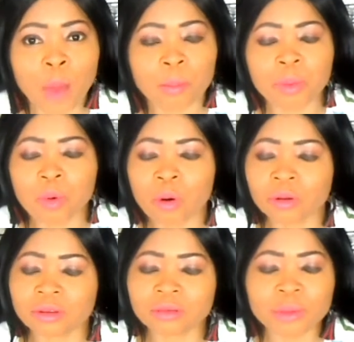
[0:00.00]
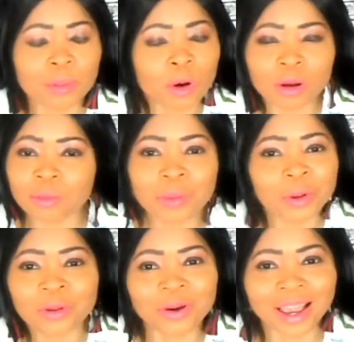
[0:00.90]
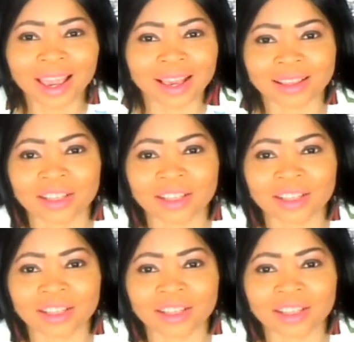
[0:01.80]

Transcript: people don't care.